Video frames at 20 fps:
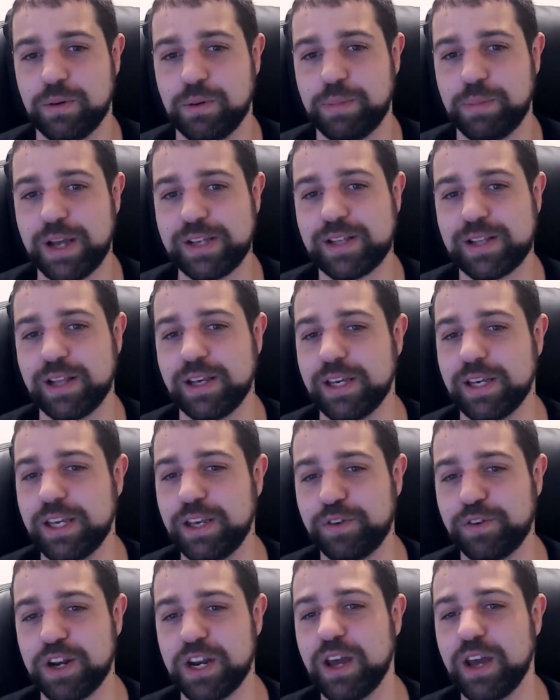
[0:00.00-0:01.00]
basically,
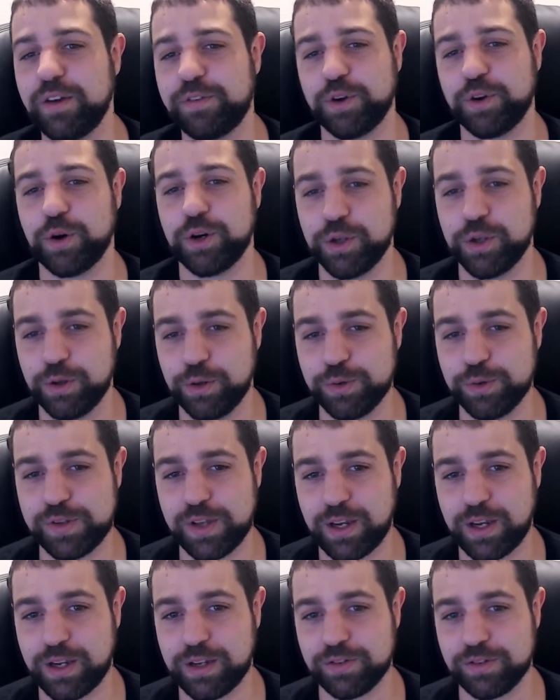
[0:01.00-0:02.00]
even if you're
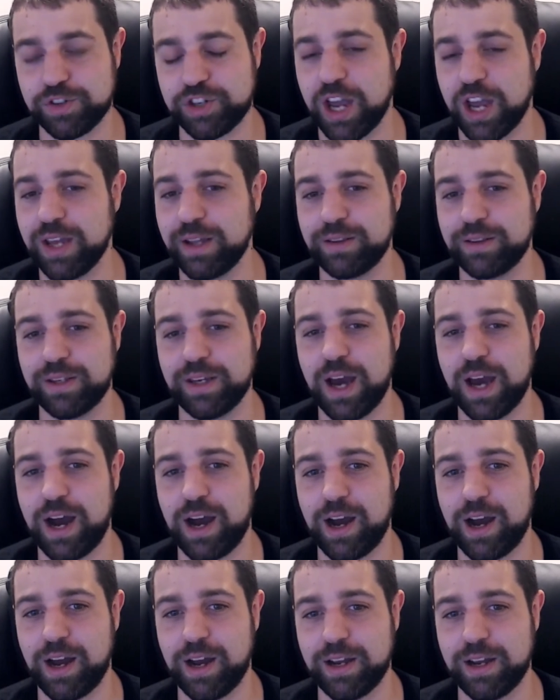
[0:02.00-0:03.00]
using
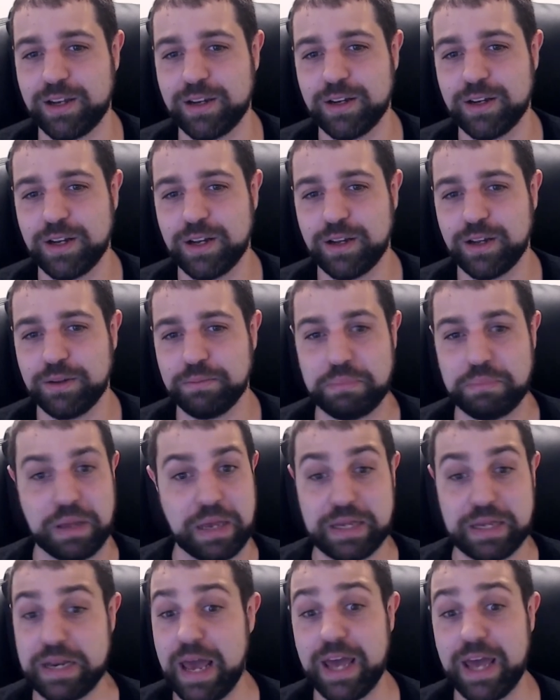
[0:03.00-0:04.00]
JNDI
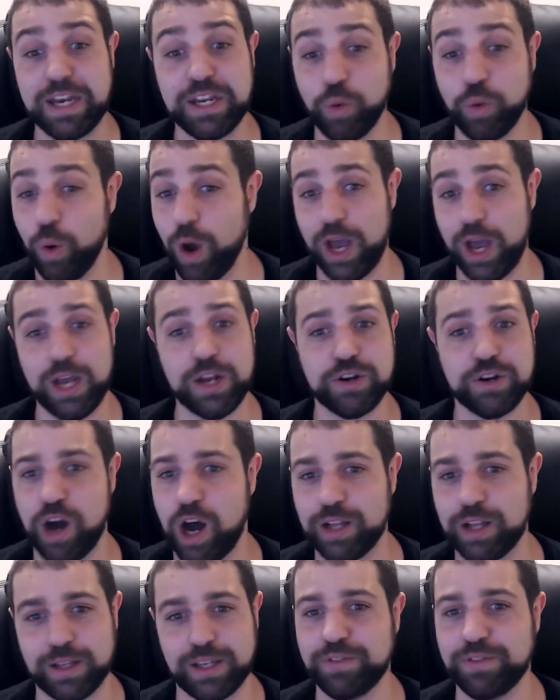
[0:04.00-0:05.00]
in any way,
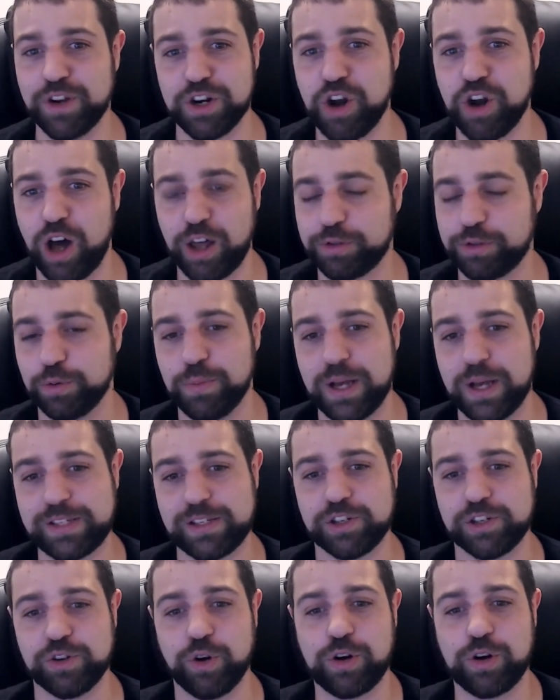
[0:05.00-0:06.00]
not through
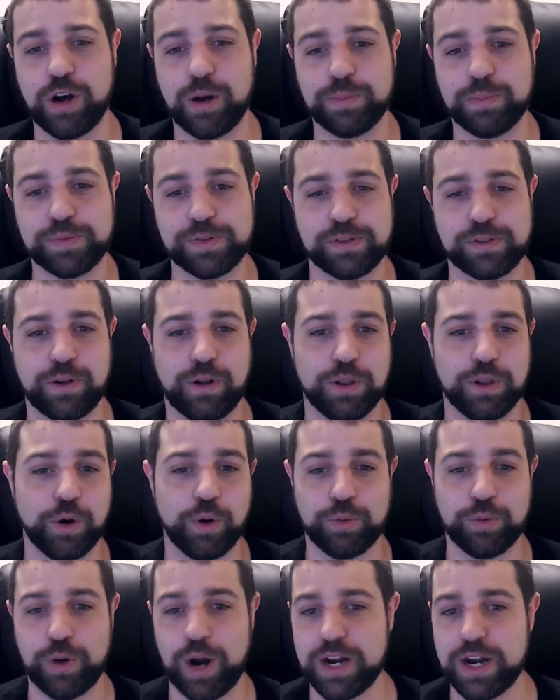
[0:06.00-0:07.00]
message lookups,
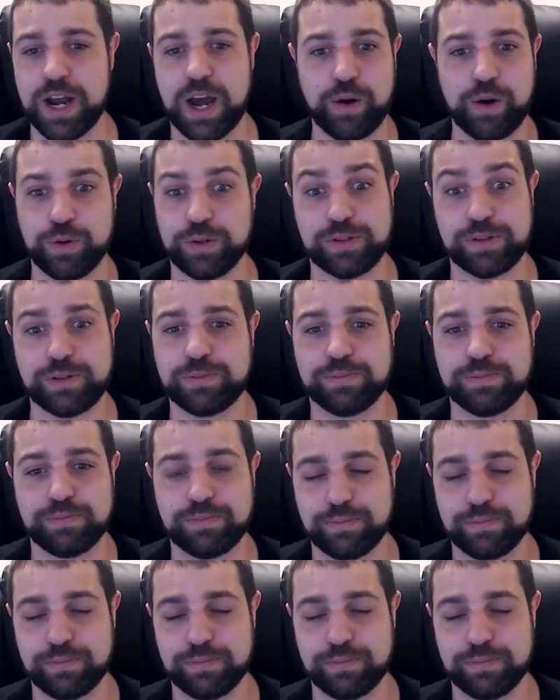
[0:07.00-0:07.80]
although right now it's